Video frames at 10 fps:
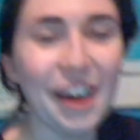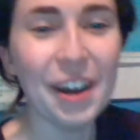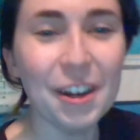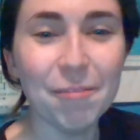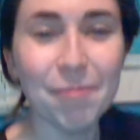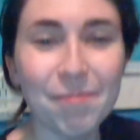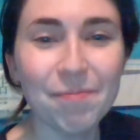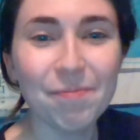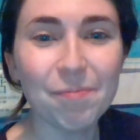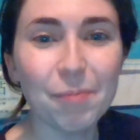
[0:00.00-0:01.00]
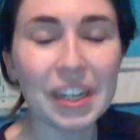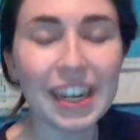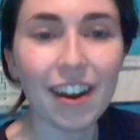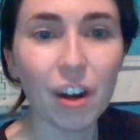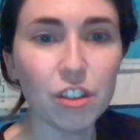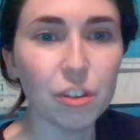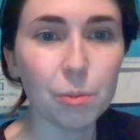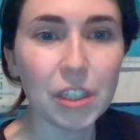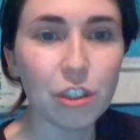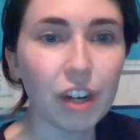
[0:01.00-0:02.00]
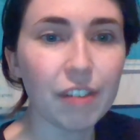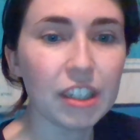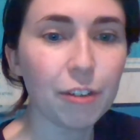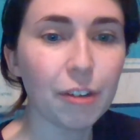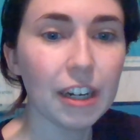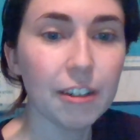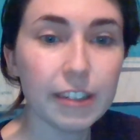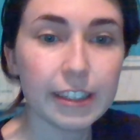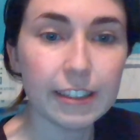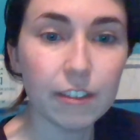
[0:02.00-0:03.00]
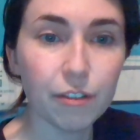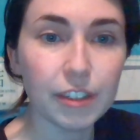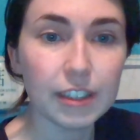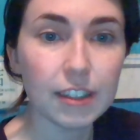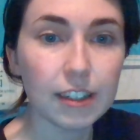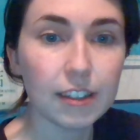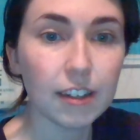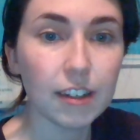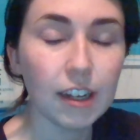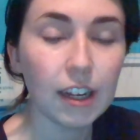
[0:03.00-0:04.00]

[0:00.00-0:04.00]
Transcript: um, but yeah, I'll just be traveling around and visiting the